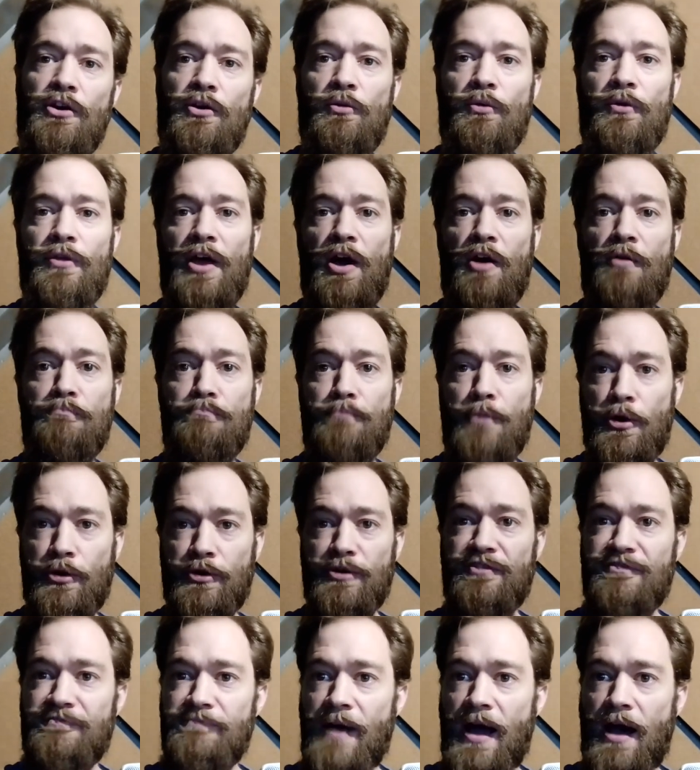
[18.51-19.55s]
Without
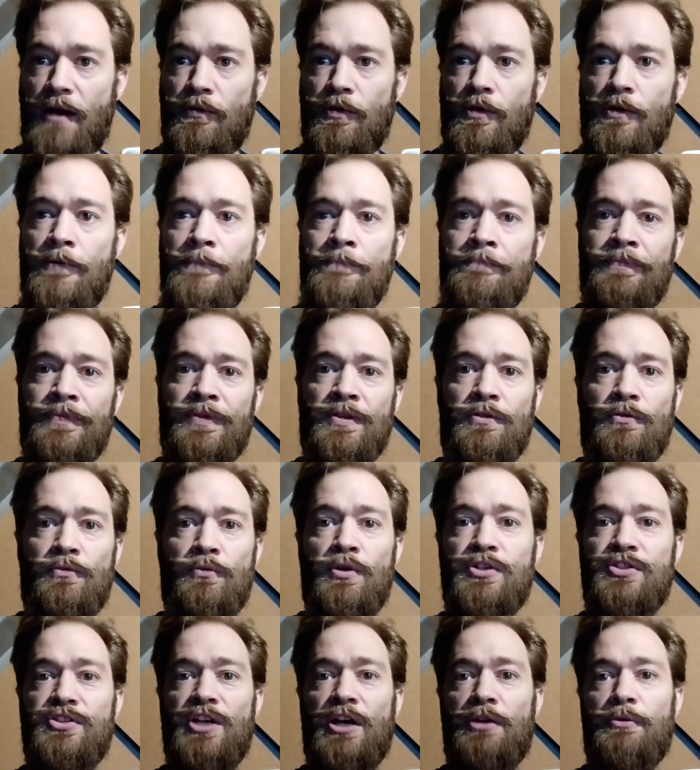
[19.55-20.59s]
motive power,
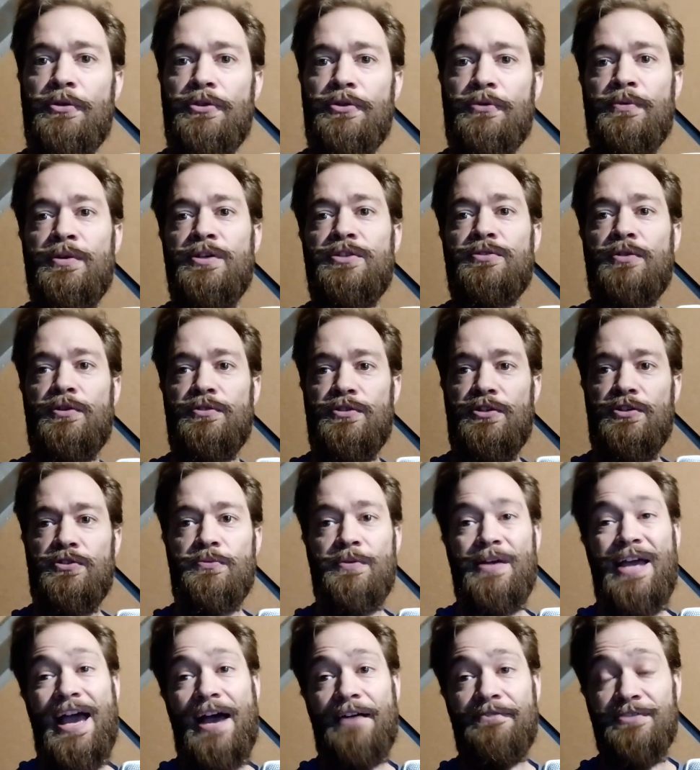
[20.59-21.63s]
we're stuck with the resources
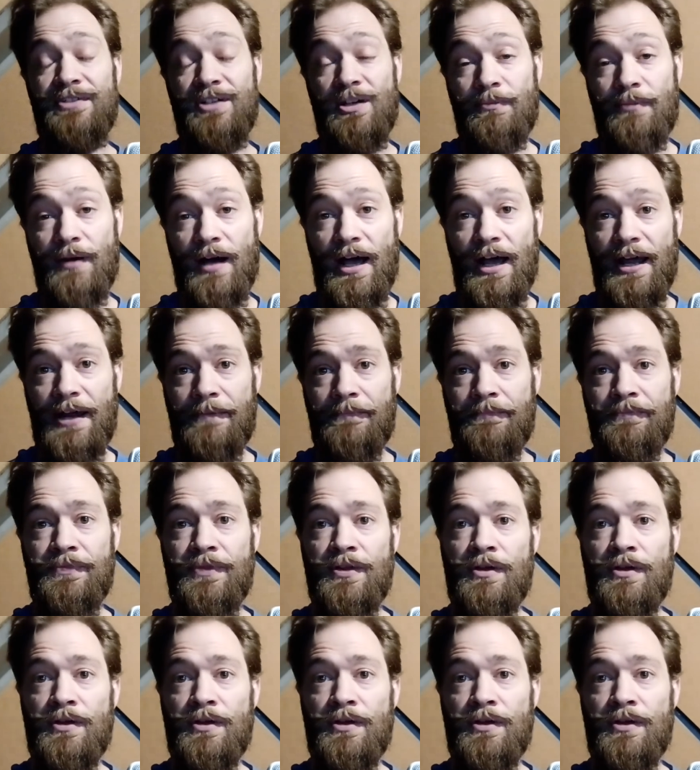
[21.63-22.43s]
we have nearby.